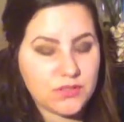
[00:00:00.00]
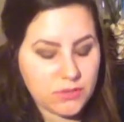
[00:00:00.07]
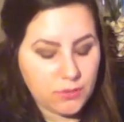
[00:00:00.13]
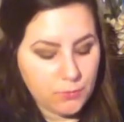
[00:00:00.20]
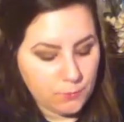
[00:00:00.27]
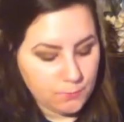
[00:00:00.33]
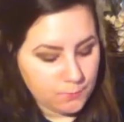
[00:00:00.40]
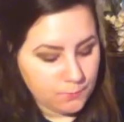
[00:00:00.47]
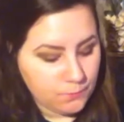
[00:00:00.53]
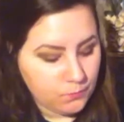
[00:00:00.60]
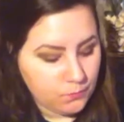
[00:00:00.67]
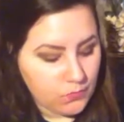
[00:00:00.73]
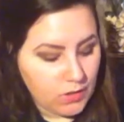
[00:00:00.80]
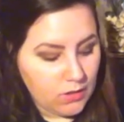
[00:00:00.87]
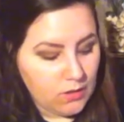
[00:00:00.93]
So
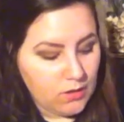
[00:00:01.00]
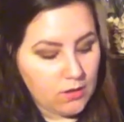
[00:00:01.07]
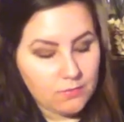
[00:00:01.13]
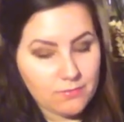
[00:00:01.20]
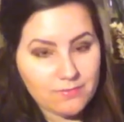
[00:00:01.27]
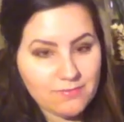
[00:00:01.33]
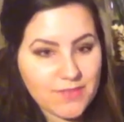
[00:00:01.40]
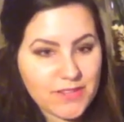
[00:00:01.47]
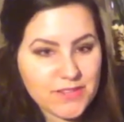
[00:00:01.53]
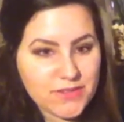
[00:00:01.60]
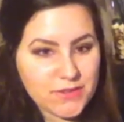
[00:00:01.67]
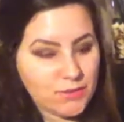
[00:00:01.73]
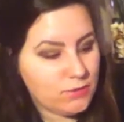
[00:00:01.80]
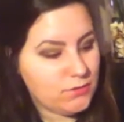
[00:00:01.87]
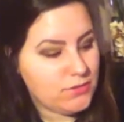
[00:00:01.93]
My
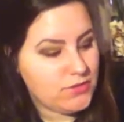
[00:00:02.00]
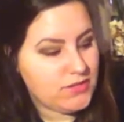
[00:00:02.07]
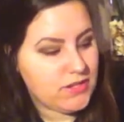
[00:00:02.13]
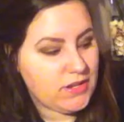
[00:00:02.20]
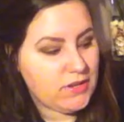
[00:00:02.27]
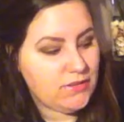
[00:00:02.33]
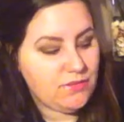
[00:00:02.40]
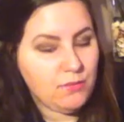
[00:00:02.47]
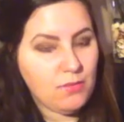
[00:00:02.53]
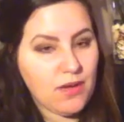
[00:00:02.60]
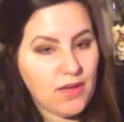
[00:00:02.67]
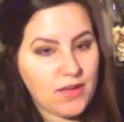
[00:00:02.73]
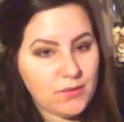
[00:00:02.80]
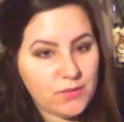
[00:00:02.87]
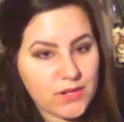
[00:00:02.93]
Soul to Save
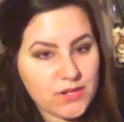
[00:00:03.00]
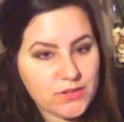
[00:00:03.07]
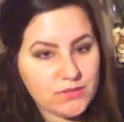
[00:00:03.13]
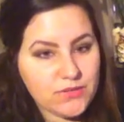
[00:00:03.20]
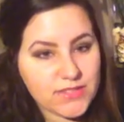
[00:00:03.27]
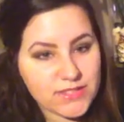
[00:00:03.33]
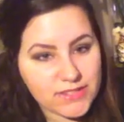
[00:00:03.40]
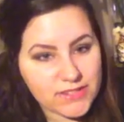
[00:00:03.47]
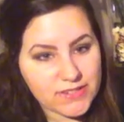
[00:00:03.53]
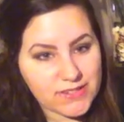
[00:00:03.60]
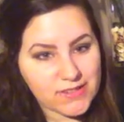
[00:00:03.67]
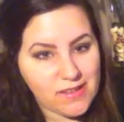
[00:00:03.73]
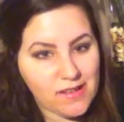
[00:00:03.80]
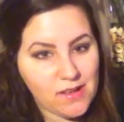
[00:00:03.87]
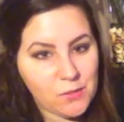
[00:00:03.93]
by Rachel Vincent,
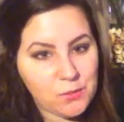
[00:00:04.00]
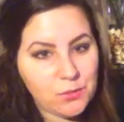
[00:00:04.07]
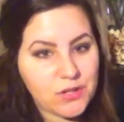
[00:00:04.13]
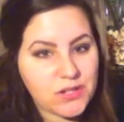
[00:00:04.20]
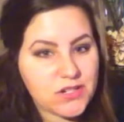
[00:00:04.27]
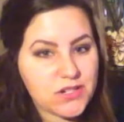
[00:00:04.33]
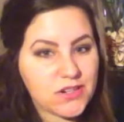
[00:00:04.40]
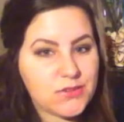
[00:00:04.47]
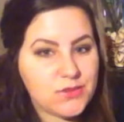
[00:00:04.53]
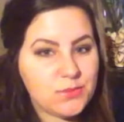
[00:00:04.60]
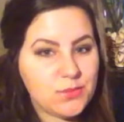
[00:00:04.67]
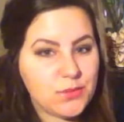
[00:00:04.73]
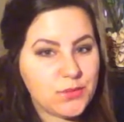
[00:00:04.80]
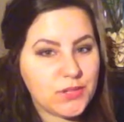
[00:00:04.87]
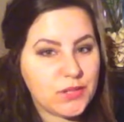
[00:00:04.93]
which I should
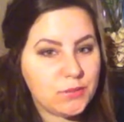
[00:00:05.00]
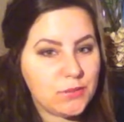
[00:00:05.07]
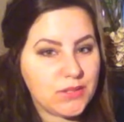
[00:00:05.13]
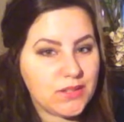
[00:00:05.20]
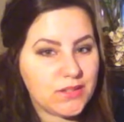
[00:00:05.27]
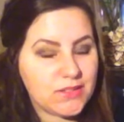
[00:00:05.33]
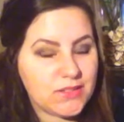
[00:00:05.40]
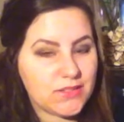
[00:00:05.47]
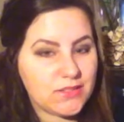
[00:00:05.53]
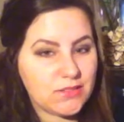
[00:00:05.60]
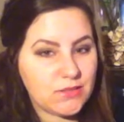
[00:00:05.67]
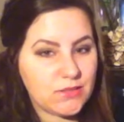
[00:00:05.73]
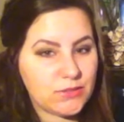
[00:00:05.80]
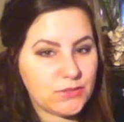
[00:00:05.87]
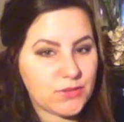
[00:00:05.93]
be reading because the
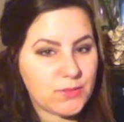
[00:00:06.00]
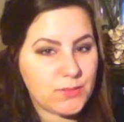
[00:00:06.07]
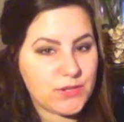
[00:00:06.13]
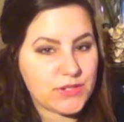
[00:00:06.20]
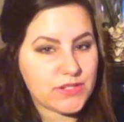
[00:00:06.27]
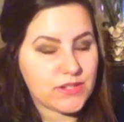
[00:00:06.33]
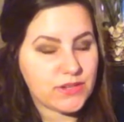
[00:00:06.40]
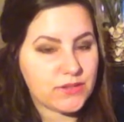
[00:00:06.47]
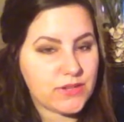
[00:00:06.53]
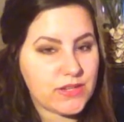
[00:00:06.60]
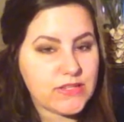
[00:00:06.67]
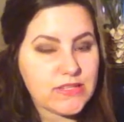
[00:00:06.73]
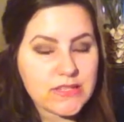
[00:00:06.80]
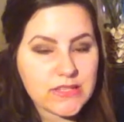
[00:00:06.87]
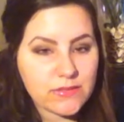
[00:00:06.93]
Soul Screamer
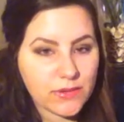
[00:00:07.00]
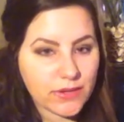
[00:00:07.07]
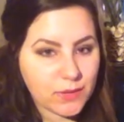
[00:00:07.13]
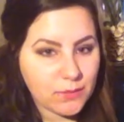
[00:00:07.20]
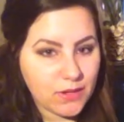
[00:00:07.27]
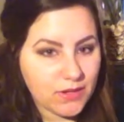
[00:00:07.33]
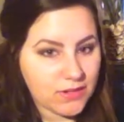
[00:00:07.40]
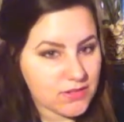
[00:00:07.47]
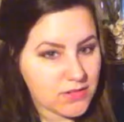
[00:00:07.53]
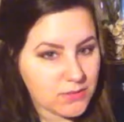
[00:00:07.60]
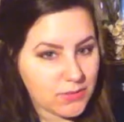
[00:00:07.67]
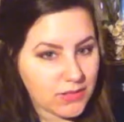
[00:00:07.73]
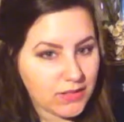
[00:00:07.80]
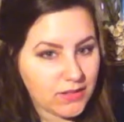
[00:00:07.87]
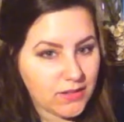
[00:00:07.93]
series is recommended to
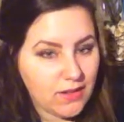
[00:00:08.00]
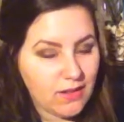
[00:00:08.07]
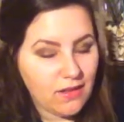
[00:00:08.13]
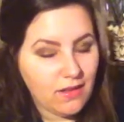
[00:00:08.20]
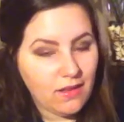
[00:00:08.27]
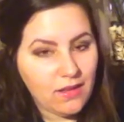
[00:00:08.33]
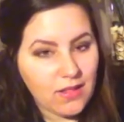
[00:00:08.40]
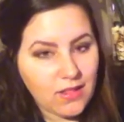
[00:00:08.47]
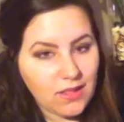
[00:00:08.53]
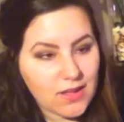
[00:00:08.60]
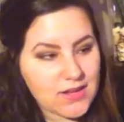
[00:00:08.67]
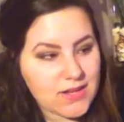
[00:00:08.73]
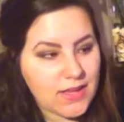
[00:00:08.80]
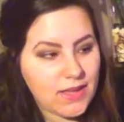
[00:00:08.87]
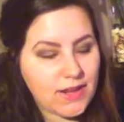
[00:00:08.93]
me a
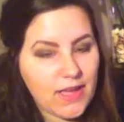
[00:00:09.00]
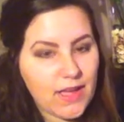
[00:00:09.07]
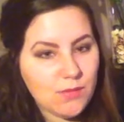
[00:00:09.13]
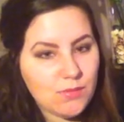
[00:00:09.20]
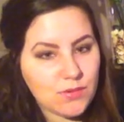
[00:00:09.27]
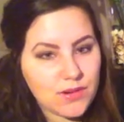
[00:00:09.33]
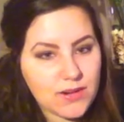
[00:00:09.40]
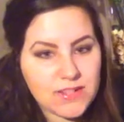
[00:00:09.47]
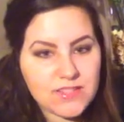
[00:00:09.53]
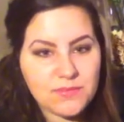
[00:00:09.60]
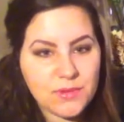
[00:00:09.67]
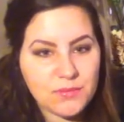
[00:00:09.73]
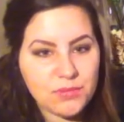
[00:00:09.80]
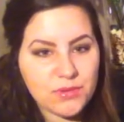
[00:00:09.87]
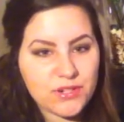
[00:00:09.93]
lot and Amber has
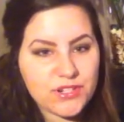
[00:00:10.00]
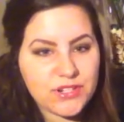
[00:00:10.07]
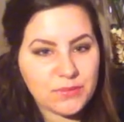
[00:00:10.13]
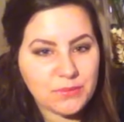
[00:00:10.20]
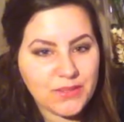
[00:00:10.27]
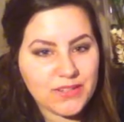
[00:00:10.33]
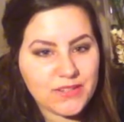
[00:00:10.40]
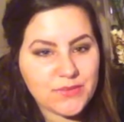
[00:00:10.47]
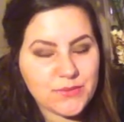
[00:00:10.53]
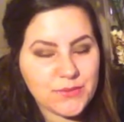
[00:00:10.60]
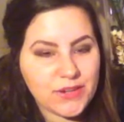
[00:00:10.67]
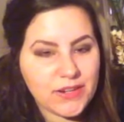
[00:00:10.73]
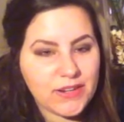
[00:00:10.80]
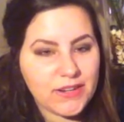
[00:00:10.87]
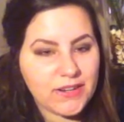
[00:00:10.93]
been pushing me to
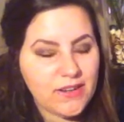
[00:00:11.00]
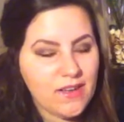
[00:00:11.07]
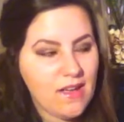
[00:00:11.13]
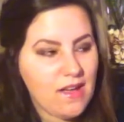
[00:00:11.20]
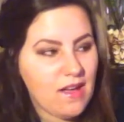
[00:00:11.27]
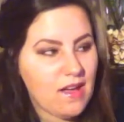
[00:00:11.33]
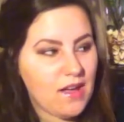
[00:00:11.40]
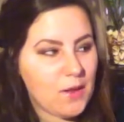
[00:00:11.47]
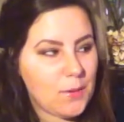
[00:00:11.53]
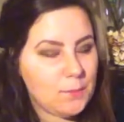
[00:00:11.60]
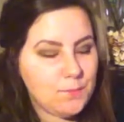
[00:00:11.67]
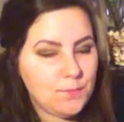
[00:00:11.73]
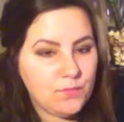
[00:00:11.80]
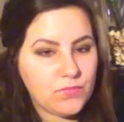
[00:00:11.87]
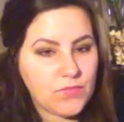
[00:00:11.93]
read it.
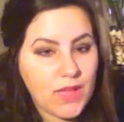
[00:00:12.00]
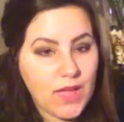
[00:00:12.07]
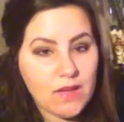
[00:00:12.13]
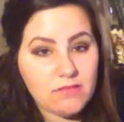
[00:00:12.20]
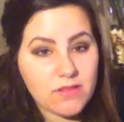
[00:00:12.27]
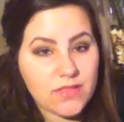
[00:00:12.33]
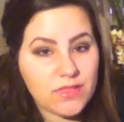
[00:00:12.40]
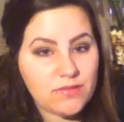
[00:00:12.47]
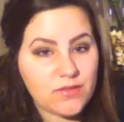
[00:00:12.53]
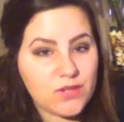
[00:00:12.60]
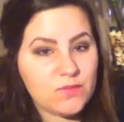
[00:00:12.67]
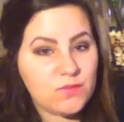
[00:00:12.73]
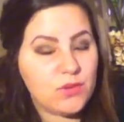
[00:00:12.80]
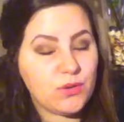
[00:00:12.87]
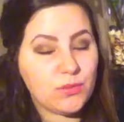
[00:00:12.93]
I read the
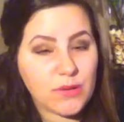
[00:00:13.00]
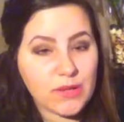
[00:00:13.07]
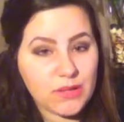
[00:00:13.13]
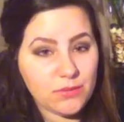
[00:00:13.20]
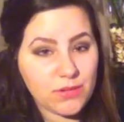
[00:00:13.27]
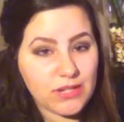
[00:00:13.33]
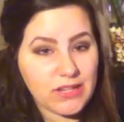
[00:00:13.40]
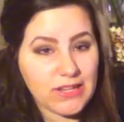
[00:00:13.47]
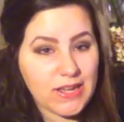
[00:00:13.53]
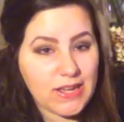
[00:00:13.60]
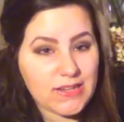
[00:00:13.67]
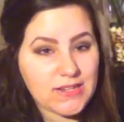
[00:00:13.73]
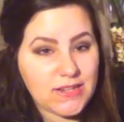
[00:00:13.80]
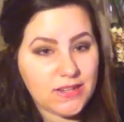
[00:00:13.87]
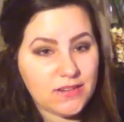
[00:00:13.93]
first book, really, really
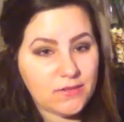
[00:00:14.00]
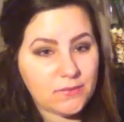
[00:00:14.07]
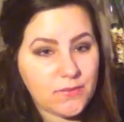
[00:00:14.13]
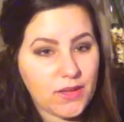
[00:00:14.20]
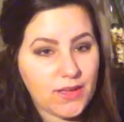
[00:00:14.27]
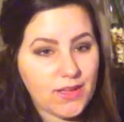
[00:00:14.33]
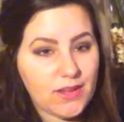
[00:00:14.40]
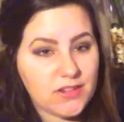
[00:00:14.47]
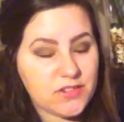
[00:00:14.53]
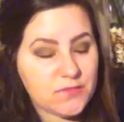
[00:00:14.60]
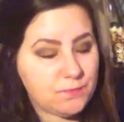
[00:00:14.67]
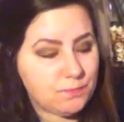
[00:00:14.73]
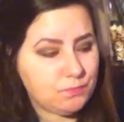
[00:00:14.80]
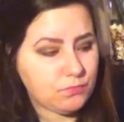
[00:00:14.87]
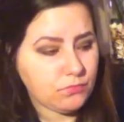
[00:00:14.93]
liked it, and
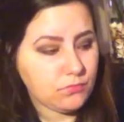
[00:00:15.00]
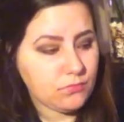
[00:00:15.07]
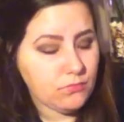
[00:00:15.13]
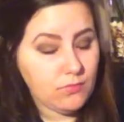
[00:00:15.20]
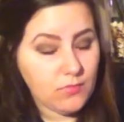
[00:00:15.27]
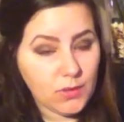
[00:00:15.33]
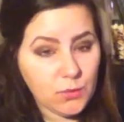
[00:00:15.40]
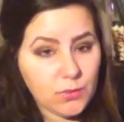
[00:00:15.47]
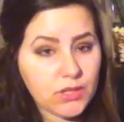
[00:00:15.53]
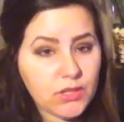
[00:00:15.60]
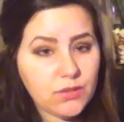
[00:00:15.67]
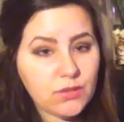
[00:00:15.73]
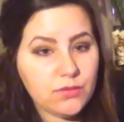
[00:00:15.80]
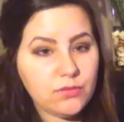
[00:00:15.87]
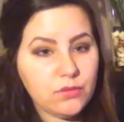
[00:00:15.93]
I'm really
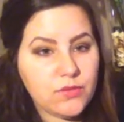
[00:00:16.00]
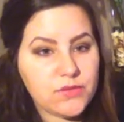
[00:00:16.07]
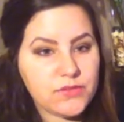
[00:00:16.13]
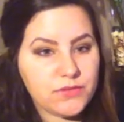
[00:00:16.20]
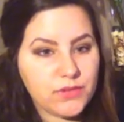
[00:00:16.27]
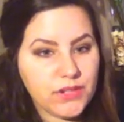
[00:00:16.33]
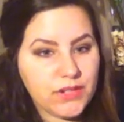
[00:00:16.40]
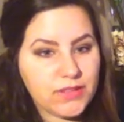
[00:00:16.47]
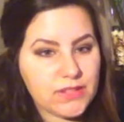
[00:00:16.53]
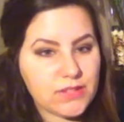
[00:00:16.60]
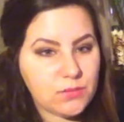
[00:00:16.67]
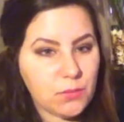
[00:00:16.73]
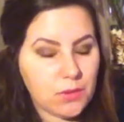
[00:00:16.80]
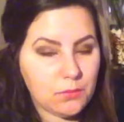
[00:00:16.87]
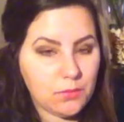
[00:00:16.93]
looking forward to reading
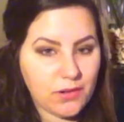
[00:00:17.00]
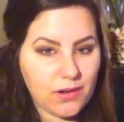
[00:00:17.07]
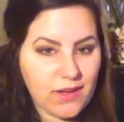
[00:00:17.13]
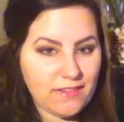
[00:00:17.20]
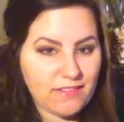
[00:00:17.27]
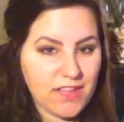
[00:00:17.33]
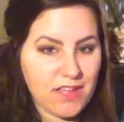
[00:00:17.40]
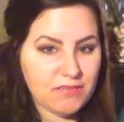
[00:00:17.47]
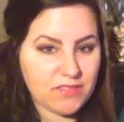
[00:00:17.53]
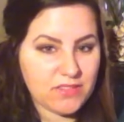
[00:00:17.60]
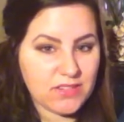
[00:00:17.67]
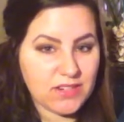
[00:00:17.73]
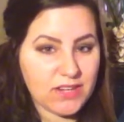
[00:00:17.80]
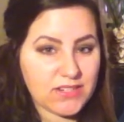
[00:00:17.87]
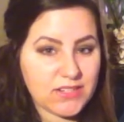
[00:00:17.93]
this one, but I
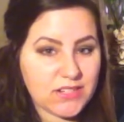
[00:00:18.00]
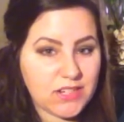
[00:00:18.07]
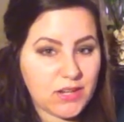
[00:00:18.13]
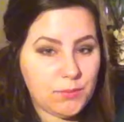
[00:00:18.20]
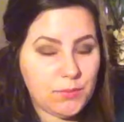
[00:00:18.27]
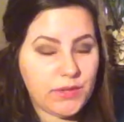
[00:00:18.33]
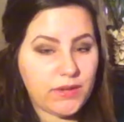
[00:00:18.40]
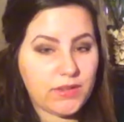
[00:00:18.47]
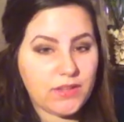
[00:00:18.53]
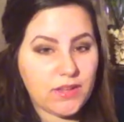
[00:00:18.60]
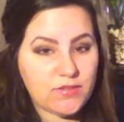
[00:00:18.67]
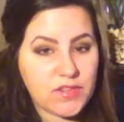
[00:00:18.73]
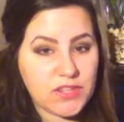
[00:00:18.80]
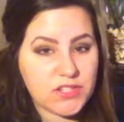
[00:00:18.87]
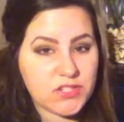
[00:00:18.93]
haven't had the time because
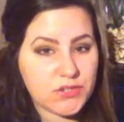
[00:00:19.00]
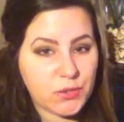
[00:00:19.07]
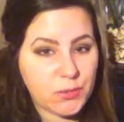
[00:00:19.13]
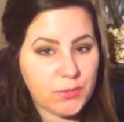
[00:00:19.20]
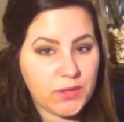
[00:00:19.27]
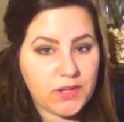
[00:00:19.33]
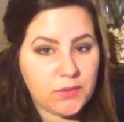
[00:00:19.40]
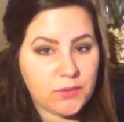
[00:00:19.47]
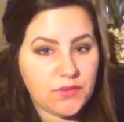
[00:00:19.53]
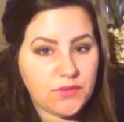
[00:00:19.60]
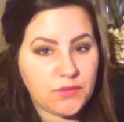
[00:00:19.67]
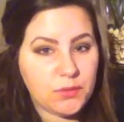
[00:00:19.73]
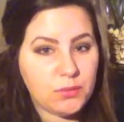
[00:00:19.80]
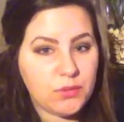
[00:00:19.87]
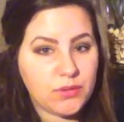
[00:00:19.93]
I've had so many
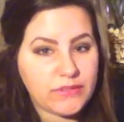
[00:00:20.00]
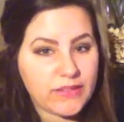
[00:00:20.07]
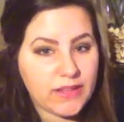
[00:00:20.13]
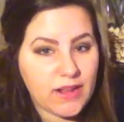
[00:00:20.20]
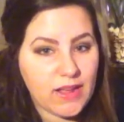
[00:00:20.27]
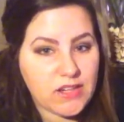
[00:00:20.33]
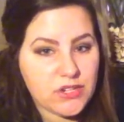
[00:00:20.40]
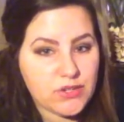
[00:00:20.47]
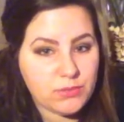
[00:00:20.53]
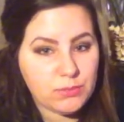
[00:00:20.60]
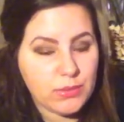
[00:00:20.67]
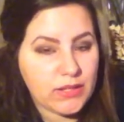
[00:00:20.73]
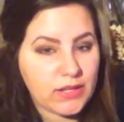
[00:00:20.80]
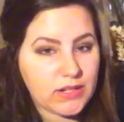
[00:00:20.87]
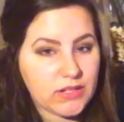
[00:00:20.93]
review books that I should
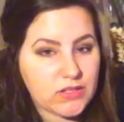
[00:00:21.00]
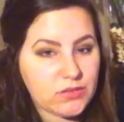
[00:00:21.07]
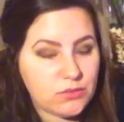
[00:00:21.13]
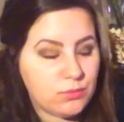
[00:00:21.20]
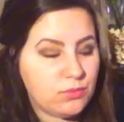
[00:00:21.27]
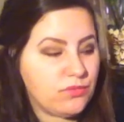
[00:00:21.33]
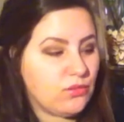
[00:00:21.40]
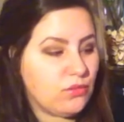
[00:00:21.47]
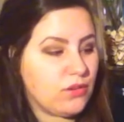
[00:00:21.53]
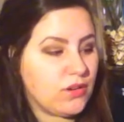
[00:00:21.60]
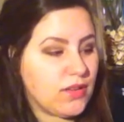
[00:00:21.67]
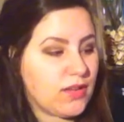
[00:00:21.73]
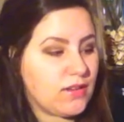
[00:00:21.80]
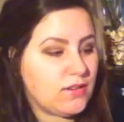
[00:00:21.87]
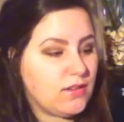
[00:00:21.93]
be getting to before
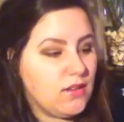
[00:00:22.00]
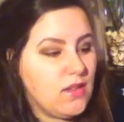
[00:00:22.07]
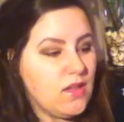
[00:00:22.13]
that.